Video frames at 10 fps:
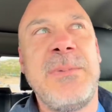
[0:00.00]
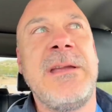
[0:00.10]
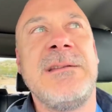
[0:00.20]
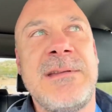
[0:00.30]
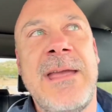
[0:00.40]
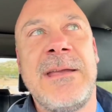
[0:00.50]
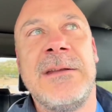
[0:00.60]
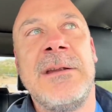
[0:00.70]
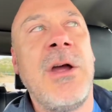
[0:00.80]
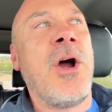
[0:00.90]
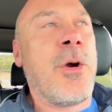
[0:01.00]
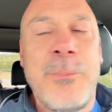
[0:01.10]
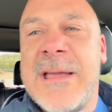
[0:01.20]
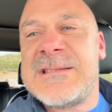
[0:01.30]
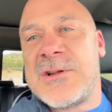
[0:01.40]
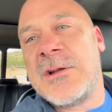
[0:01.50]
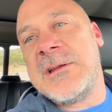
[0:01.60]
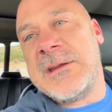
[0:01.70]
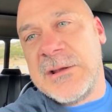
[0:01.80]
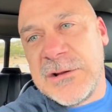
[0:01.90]
being taken are based on
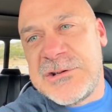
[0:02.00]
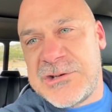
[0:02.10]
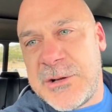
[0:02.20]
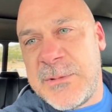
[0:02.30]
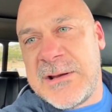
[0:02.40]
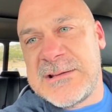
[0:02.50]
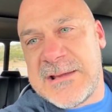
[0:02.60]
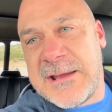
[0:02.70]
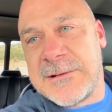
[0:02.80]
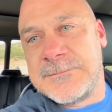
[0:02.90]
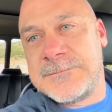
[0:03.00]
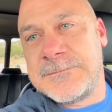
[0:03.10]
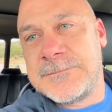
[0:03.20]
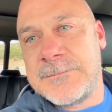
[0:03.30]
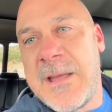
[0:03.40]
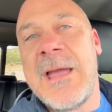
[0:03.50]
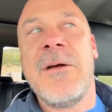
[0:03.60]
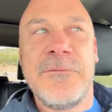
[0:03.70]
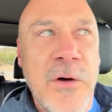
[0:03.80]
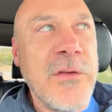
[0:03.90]
an illegitimate exam and a
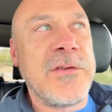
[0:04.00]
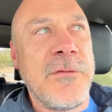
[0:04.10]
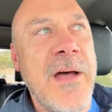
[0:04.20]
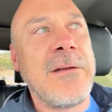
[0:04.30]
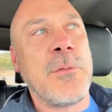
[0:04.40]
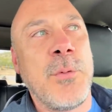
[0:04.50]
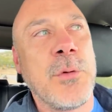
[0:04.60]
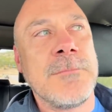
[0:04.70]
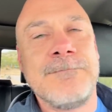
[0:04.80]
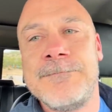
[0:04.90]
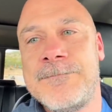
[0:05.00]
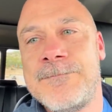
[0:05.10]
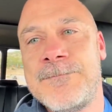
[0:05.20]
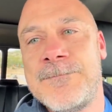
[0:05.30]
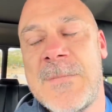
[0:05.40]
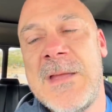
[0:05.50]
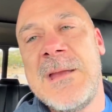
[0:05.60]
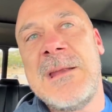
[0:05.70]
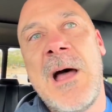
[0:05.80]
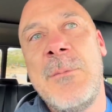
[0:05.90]
falsified report.
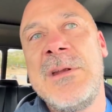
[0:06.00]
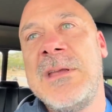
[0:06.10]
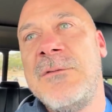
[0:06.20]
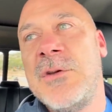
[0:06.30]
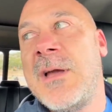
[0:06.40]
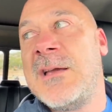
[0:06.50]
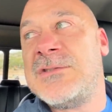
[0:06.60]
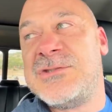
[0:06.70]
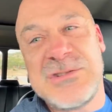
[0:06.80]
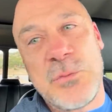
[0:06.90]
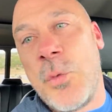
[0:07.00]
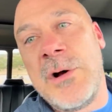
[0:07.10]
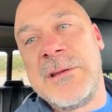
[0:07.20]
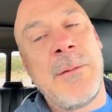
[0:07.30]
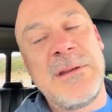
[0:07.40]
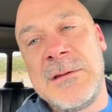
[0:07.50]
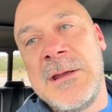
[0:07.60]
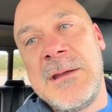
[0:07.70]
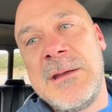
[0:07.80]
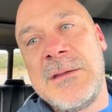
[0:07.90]
Now, I'm going to give you guys just one. I mean,
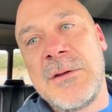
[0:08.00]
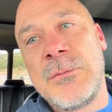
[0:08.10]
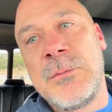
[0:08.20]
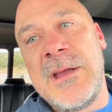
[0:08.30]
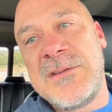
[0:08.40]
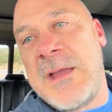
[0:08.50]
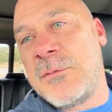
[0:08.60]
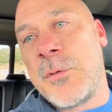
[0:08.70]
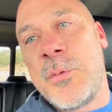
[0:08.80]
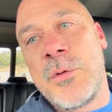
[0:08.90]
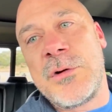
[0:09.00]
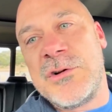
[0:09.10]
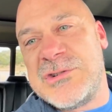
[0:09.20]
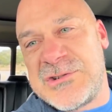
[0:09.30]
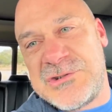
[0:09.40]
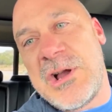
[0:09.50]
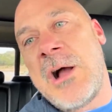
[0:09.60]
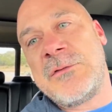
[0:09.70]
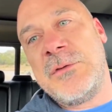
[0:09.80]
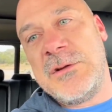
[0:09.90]
the exam and report are just
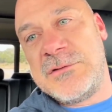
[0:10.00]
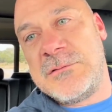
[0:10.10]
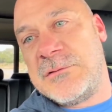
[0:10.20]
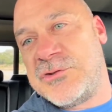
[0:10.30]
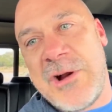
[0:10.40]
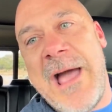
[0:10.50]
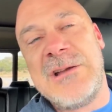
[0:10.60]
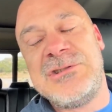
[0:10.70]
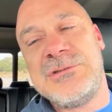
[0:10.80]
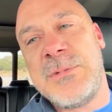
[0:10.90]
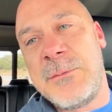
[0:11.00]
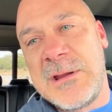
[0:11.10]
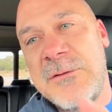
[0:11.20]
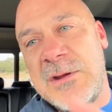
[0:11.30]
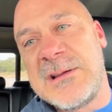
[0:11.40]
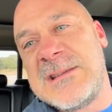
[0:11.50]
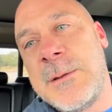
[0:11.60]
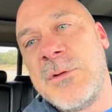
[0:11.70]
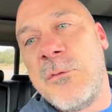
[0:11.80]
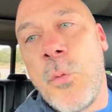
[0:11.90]
chock full of trash, but I'm going to give you an
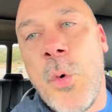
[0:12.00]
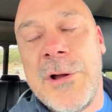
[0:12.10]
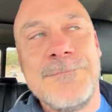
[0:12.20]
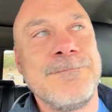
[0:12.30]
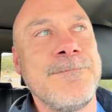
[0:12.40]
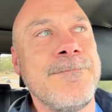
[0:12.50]
example of one.